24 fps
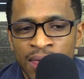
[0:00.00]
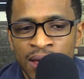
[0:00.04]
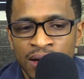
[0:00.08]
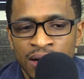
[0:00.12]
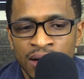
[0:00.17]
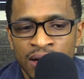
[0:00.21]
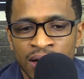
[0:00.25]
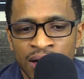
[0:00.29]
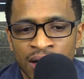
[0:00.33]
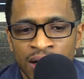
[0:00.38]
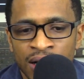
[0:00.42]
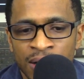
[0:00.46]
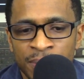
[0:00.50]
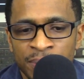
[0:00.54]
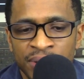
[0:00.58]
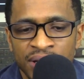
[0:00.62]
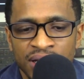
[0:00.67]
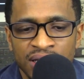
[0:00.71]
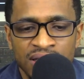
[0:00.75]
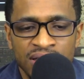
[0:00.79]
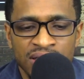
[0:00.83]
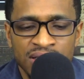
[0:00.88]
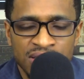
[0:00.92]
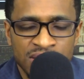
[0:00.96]

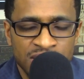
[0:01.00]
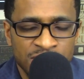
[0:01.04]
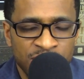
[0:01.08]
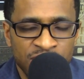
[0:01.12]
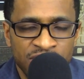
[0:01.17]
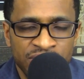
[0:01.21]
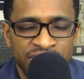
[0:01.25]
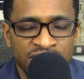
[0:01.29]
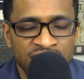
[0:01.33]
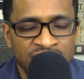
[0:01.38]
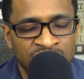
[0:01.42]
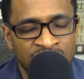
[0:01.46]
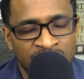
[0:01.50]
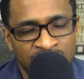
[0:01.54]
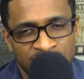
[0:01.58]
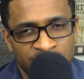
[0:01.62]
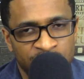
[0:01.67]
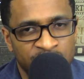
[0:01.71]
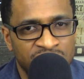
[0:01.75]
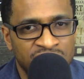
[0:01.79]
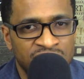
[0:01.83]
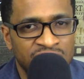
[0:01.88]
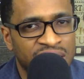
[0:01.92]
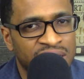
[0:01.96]
But this movie is not to
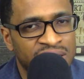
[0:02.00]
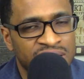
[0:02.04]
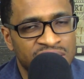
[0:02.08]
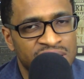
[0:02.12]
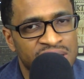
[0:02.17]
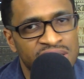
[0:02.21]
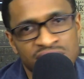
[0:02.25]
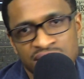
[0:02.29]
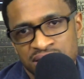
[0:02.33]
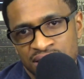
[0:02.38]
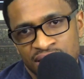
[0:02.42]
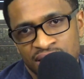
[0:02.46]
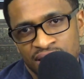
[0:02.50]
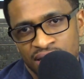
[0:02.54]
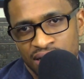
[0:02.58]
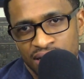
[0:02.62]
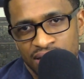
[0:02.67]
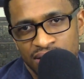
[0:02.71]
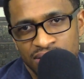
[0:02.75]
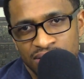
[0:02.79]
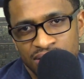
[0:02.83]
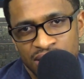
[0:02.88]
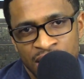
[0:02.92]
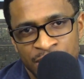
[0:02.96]
be taken seriously at
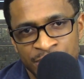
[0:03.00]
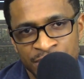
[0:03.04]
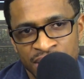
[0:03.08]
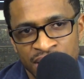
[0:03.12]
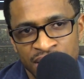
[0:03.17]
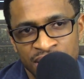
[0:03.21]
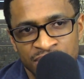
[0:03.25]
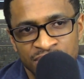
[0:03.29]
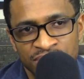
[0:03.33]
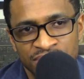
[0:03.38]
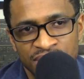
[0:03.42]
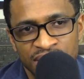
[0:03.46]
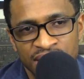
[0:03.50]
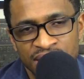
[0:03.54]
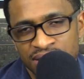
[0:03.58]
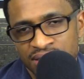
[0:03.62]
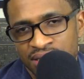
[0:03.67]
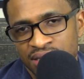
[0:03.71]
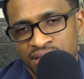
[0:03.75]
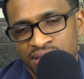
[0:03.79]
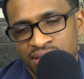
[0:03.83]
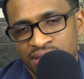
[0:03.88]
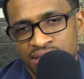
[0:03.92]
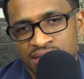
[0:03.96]
all. I mean,
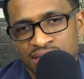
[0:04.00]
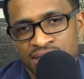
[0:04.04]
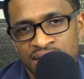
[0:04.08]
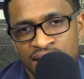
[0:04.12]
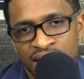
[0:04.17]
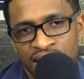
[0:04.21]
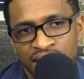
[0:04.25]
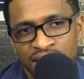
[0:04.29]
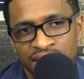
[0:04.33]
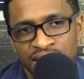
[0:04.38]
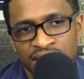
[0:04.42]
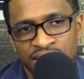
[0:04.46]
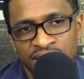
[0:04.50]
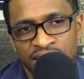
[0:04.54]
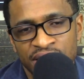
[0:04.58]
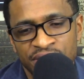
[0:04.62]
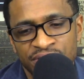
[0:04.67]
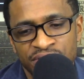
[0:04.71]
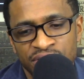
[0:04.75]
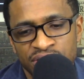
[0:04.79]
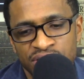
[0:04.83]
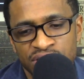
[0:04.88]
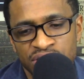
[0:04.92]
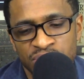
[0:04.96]
it's just not.
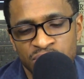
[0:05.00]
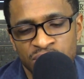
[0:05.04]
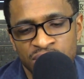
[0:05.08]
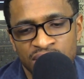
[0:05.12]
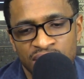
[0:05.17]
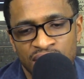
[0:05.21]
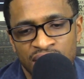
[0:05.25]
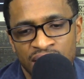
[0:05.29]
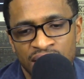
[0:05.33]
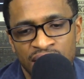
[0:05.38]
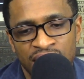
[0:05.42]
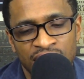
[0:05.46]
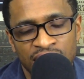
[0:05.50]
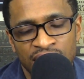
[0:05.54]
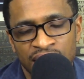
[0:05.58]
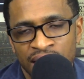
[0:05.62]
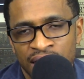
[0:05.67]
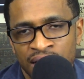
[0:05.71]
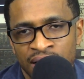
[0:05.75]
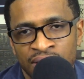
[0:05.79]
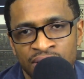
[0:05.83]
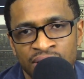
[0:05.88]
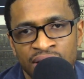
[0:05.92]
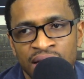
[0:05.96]
If you just want to clock
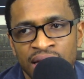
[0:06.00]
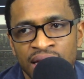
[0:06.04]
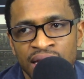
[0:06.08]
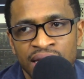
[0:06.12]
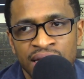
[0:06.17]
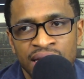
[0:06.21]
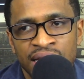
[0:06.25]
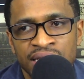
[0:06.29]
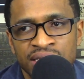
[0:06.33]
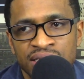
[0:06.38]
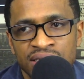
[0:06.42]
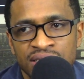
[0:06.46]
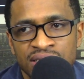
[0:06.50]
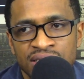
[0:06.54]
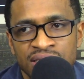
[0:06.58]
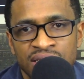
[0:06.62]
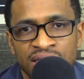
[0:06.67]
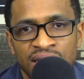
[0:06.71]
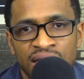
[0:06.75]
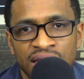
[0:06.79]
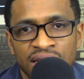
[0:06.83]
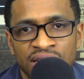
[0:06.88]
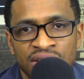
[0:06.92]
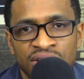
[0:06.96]
out and just,
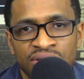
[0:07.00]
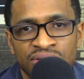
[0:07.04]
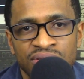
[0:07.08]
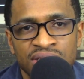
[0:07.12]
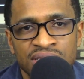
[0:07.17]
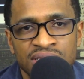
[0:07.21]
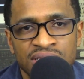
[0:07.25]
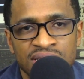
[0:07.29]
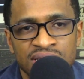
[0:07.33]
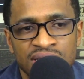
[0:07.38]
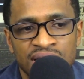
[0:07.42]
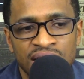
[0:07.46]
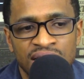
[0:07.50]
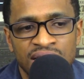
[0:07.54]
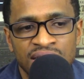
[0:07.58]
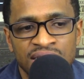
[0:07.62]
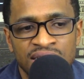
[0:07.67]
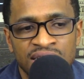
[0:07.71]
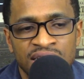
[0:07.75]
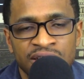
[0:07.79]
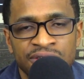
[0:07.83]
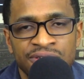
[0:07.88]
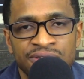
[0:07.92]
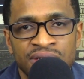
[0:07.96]
you know, this is like a
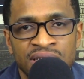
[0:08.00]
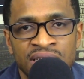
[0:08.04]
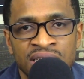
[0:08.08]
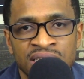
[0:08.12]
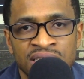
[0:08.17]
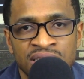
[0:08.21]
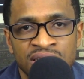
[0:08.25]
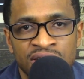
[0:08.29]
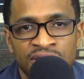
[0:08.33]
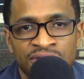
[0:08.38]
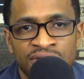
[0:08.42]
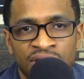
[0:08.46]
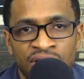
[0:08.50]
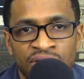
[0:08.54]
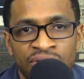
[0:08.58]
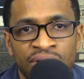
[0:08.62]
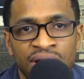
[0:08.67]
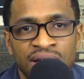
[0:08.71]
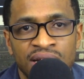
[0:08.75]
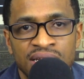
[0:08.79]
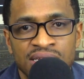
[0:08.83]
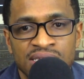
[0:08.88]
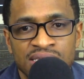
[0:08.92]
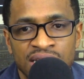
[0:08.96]
definition of a
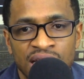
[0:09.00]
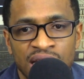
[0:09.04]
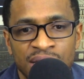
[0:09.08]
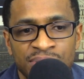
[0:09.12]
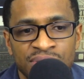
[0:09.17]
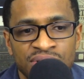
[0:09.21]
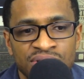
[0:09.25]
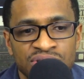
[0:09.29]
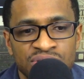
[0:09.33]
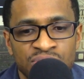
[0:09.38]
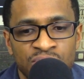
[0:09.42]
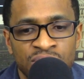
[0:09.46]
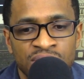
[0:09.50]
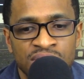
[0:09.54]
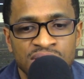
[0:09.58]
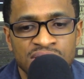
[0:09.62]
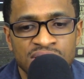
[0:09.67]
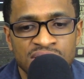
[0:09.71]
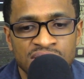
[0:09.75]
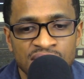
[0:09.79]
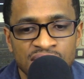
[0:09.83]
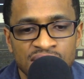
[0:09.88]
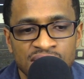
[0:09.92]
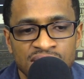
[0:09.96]
great escape. You just want to
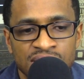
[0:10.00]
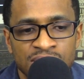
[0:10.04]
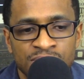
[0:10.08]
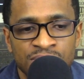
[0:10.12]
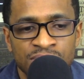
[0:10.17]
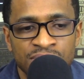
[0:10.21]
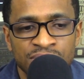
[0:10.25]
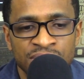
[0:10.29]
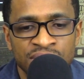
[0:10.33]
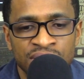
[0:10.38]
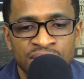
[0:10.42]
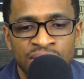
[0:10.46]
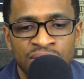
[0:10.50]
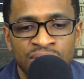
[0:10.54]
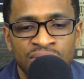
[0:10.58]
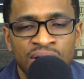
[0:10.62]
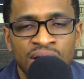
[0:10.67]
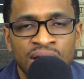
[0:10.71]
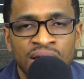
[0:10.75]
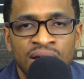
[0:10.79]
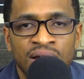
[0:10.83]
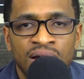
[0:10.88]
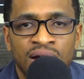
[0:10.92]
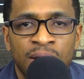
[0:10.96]
see some, you know,
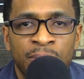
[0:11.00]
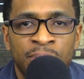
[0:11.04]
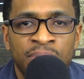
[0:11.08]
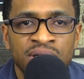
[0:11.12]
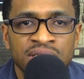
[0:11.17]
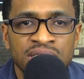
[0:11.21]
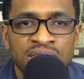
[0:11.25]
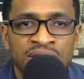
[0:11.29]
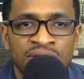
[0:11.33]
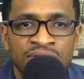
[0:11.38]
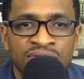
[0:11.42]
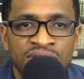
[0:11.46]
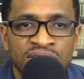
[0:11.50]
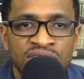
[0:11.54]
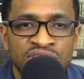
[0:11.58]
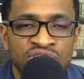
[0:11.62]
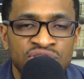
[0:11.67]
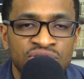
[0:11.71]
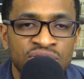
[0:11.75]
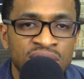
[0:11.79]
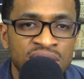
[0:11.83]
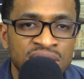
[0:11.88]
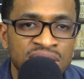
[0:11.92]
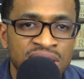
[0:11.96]
a bunch of
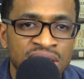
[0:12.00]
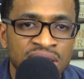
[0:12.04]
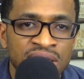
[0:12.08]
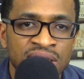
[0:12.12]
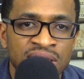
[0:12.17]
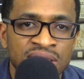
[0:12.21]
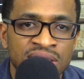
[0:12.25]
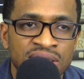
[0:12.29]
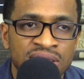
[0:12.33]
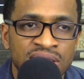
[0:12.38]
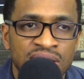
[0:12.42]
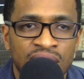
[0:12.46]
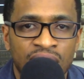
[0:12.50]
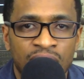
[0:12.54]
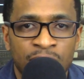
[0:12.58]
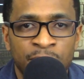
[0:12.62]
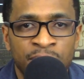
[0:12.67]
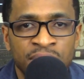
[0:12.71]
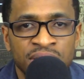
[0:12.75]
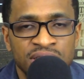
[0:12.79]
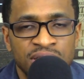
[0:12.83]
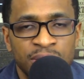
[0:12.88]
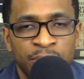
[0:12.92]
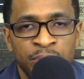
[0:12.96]
destruction and just like a
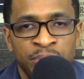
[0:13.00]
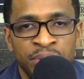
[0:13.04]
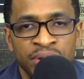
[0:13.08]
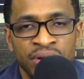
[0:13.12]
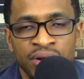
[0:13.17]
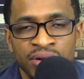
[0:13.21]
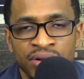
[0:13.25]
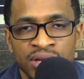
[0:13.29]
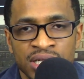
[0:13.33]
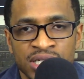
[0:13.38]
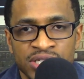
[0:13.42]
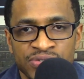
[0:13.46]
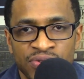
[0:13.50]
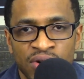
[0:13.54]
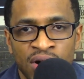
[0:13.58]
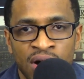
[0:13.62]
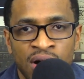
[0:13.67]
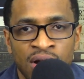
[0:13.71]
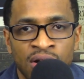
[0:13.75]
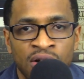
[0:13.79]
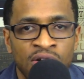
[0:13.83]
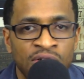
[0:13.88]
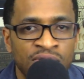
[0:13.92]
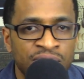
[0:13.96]
bunch of buildings
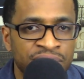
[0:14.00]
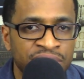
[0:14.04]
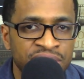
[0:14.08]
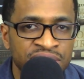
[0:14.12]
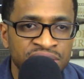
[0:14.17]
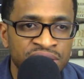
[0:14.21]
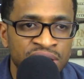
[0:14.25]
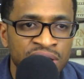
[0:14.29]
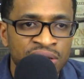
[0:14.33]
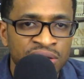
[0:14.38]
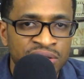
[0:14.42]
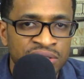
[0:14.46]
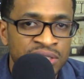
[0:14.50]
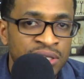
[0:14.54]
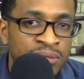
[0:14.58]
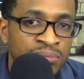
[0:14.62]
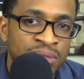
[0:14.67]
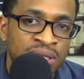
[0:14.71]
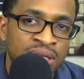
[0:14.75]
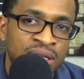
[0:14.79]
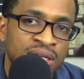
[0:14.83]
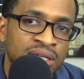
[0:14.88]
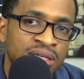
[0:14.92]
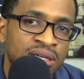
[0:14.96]
fall over each other.
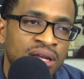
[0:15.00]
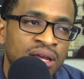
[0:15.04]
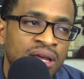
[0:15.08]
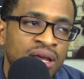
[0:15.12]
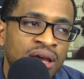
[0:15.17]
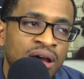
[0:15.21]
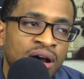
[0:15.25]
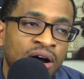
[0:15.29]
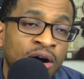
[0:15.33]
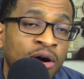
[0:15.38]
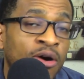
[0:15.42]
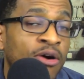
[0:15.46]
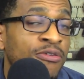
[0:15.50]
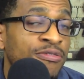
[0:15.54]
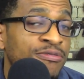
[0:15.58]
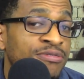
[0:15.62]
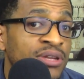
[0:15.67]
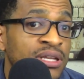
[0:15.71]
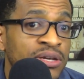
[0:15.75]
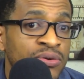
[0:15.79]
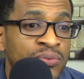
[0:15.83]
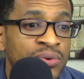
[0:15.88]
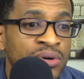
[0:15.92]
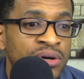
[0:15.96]
Something that
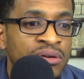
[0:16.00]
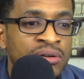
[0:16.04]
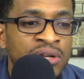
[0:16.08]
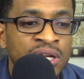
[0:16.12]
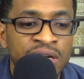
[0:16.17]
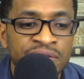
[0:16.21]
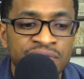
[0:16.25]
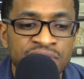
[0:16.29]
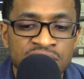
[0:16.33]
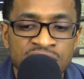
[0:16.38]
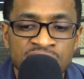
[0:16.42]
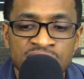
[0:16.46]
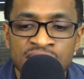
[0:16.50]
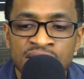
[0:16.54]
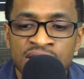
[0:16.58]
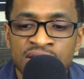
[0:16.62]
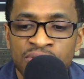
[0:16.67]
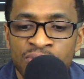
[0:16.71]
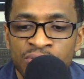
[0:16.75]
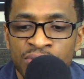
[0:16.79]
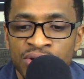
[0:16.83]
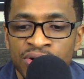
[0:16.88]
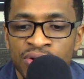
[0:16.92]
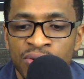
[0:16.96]
hopefully we'll never see in the
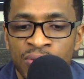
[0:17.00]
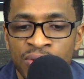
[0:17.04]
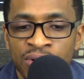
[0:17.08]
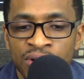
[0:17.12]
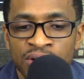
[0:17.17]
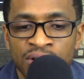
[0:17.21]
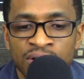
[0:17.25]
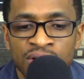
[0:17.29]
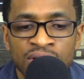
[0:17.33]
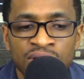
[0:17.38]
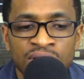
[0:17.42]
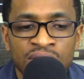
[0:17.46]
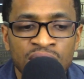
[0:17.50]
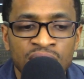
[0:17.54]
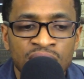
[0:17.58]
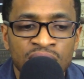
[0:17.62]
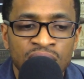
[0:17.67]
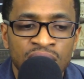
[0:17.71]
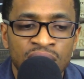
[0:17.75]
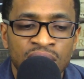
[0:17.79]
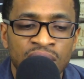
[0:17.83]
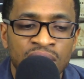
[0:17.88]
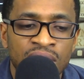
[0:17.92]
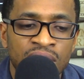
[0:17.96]
real world,
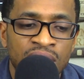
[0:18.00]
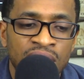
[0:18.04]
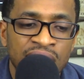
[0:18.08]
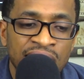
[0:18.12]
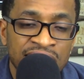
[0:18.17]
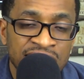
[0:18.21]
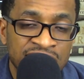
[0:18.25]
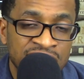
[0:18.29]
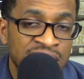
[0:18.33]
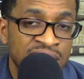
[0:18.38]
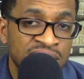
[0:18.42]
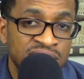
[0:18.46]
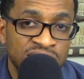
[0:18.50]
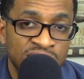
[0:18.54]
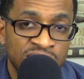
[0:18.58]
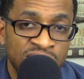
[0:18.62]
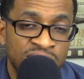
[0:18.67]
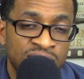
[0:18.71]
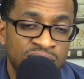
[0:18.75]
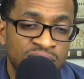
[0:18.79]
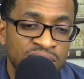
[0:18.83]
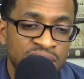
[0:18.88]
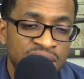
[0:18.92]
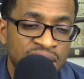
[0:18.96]

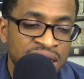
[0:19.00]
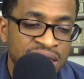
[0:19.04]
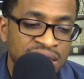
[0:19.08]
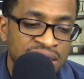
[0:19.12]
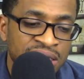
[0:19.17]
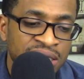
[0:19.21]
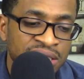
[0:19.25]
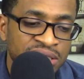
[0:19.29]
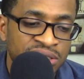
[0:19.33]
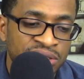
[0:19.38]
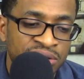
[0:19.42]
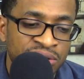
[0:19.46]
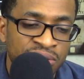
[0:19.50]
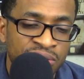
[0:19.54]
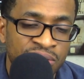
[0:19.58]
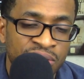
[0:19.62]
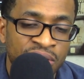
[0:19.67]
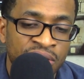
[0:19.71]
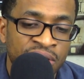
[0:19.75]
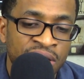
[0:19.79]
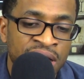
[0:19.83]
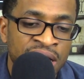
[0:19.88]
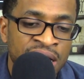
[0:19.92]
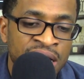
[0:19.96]
intentional
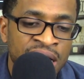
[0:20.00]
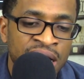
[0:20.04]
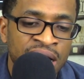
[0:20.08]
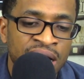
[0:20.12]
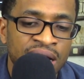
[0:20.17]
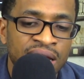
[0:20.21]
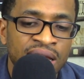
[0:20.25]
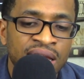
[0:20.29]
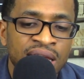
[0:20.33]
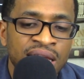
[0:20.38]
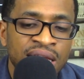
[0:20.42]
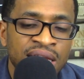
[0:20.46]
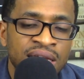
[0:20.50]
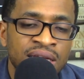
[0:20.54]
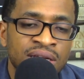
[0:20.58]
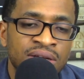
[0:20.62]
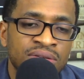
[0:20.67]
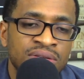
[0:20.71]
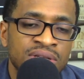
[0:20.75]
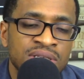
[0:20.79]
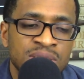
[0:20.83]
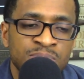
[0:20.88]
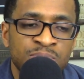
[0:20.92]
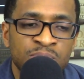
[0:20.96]
or not. You know,
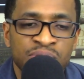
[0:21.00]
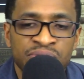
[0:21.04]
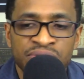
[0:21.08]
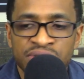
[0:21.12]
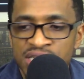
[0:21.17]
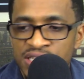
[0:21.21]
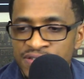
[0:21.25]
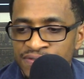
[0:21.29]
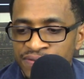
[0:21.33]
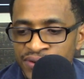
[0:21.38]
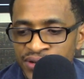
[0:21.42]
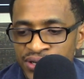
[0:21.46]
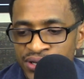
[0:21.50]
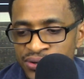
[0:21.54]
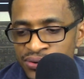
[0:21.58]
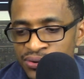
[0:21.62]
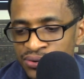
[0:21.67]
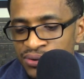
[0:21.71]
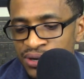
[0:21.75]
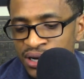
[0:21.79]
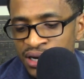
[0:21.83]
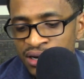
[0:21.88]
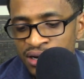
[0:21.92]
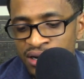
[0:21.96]
this movie is for
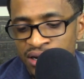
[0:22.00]
you.